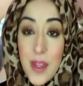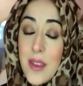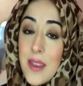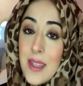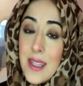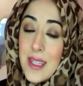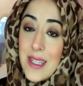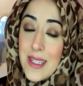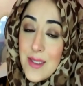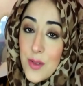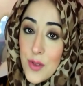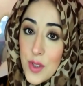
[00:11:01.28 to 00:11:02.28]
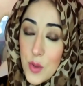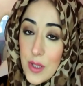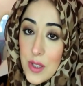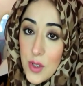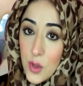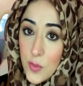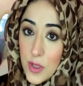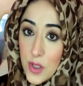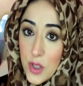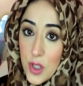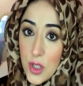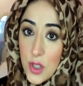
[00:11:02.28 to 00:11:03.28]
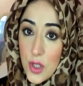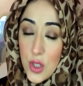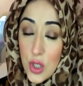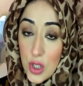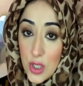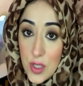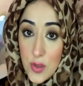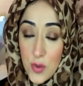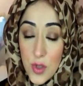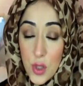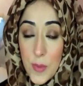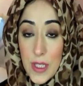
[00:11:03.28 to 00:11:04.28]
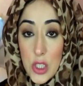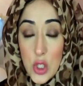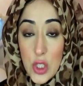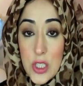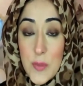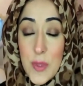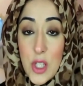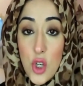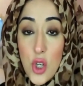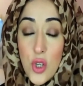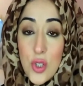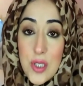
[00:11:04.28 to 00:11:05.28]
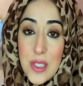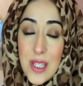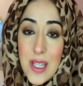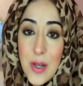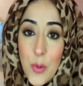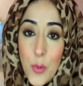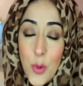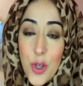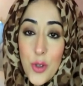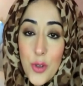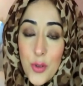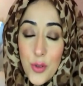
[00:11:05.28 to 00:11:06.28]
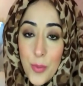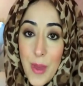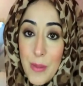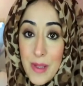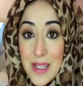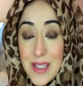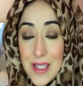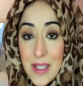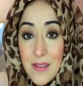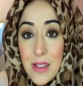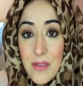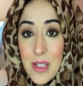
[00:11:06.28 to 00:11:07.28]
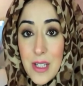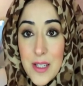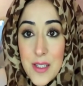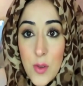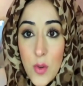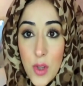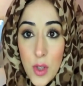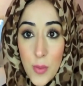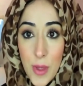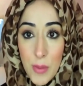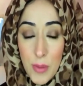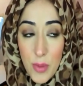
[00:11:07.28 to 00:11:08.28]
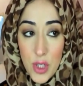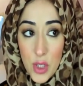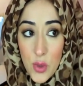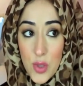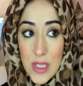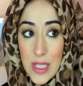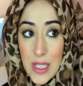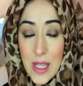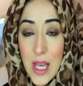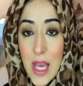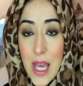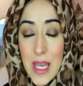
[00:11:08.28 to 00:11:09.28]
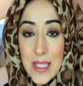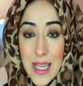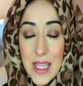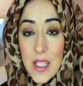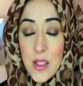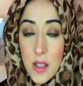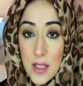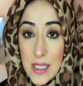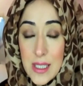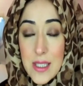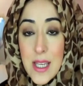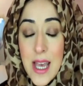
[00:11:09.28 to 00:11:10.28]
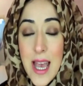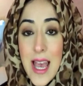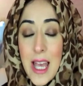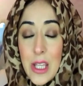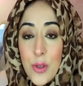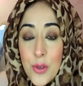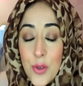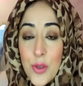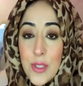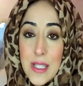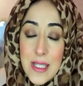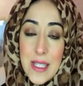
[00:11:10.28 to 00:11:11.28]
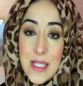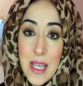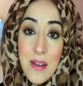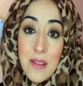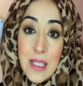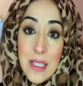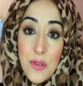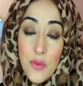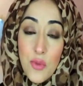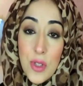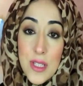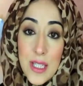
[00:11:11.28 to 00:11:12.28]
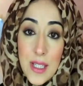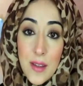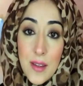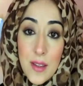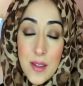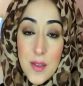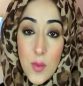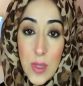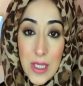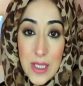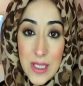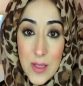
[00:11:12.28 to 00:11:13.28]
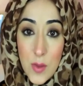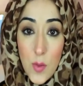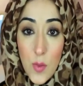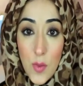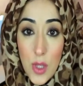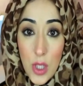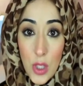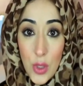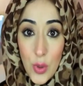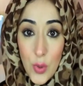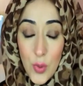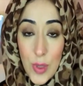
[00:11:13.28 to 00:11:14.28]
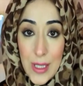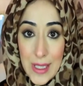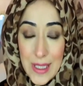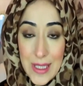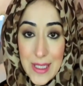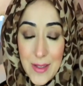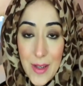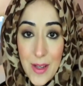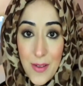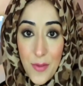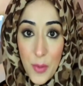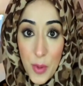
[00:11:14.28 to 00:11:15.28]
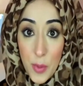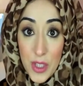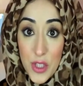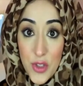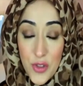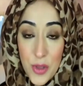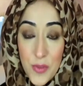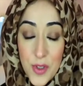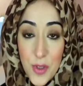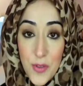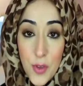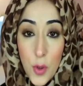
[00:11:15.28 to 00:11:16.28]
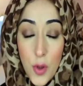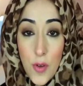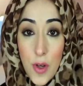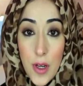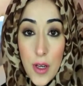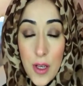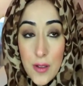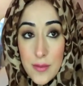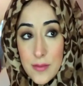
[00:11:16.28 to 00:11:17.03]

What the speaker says: The other thing is not to eat too much sugars or too many sugars, because what you're not maybe necessarily realizing, although you may be brushing your teeth day and night, you're not necessarily ridding the sweetness that you eat from your bloodstream. So if you're